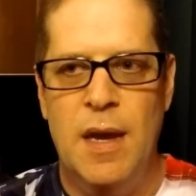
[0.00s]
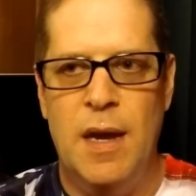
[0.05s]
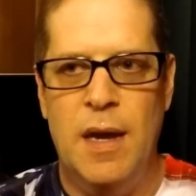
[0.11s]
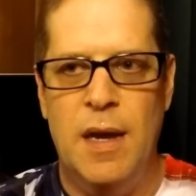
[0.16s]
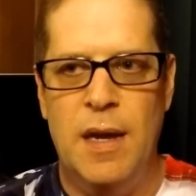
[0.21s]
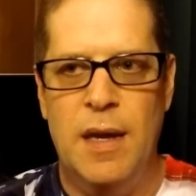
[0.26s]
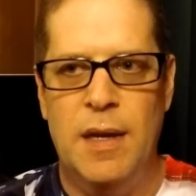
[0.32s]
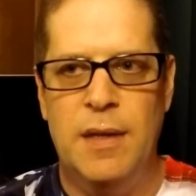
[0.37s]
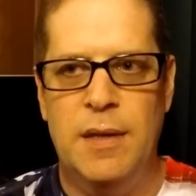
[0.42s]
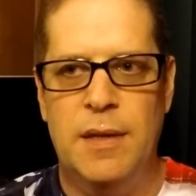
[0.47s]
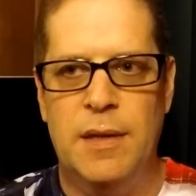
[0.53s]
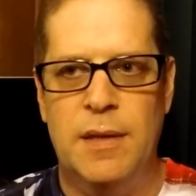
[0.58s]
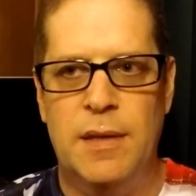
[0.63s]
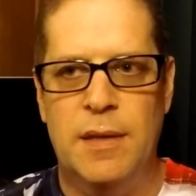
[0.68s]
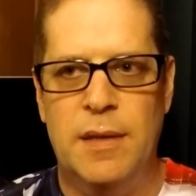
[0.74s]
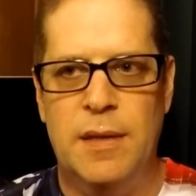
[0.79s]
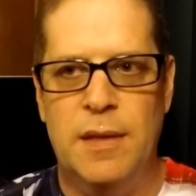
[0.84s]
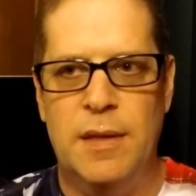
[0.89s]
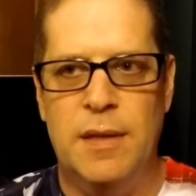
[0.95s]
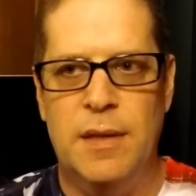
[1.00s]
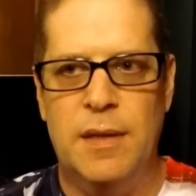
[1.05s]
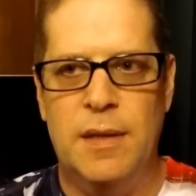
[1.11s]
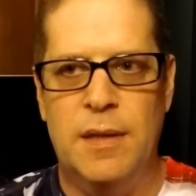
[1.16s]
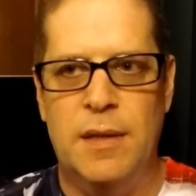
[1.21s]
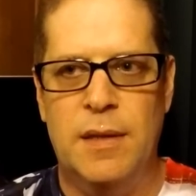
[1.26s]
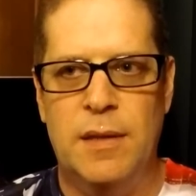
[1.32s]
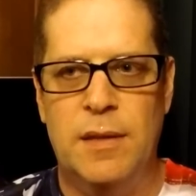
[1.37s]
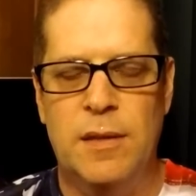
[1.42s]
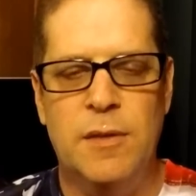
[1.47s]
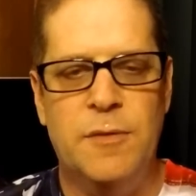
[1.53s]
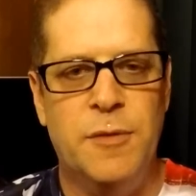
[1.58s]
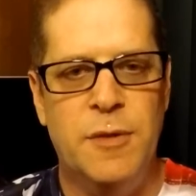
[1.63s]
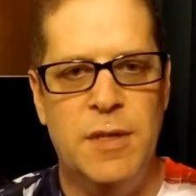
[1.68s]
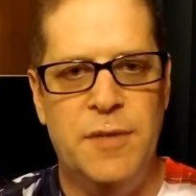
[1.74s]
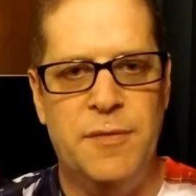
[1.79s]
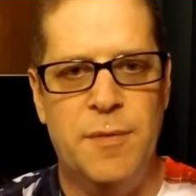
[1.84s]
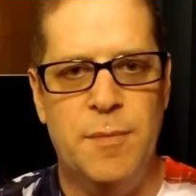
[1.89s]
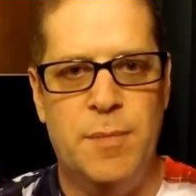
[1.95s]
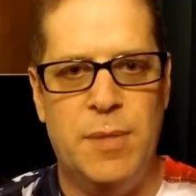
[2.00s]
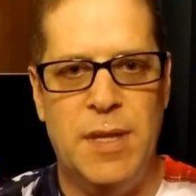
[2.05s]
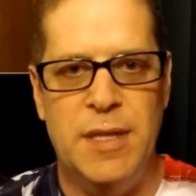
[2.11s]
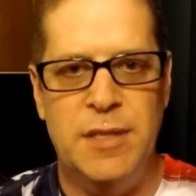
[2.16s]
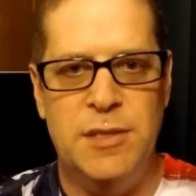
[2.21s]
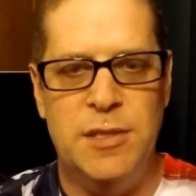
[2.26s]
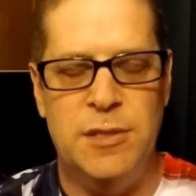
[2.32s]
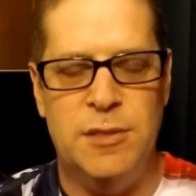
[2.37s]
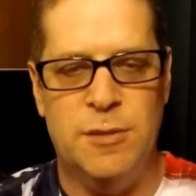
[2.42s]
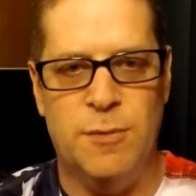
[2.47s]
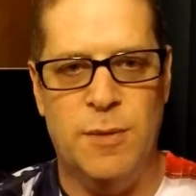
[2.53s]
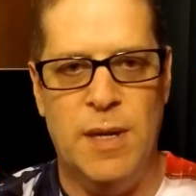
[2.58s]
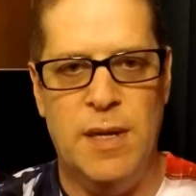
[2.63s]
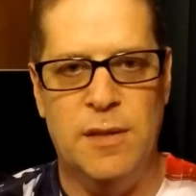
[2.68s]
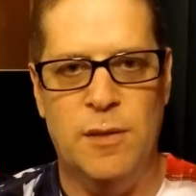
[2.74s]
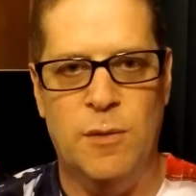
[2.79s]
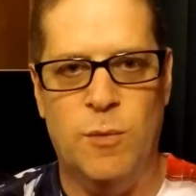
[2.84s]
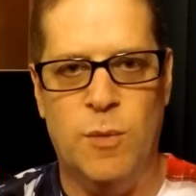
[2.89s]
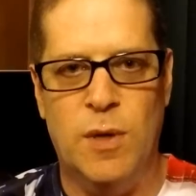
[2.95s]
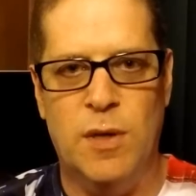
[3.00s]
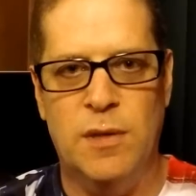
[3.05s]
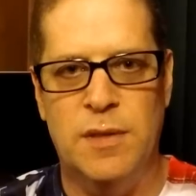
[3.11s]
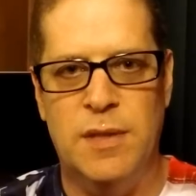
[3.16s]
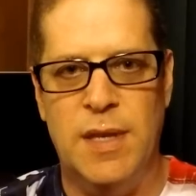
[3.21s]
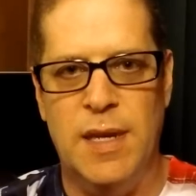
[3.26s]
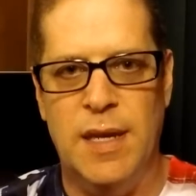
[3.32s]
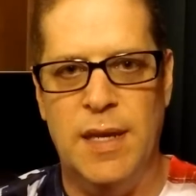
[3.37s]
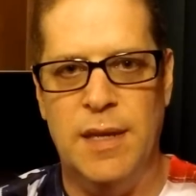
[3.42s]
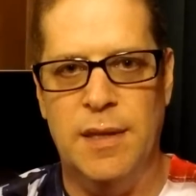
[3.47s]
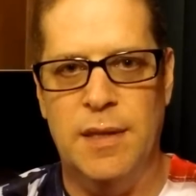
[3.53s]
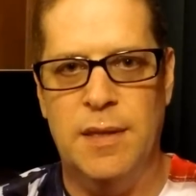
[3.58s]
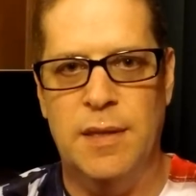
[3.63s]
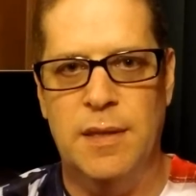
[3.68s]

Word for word: and looked for different places around the world that